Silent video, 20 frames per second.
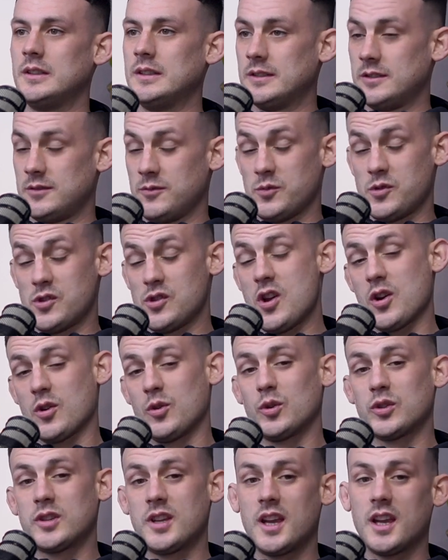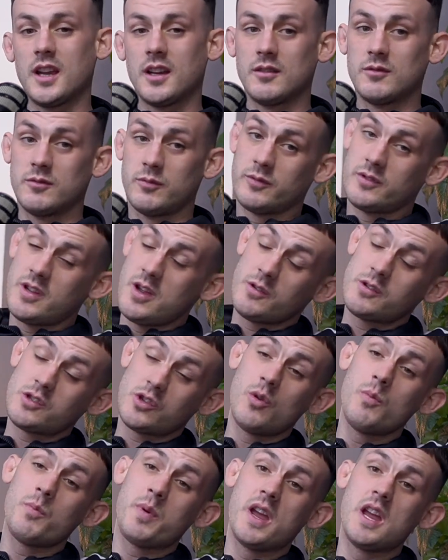It's not a good thing. To
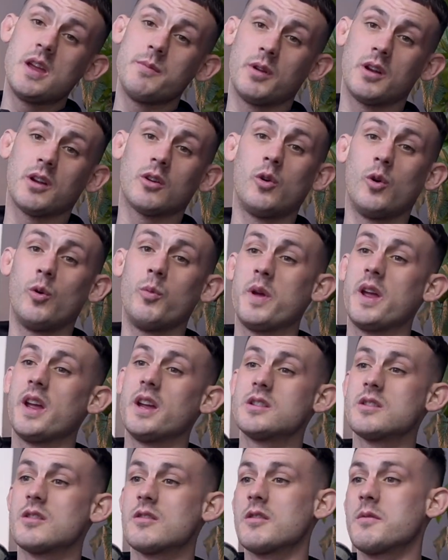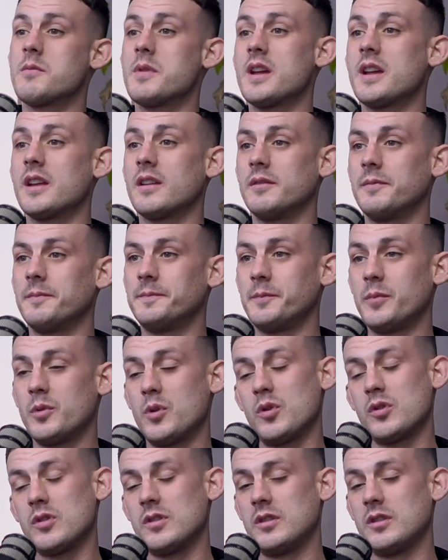some people, it could be, do you know what I mean? But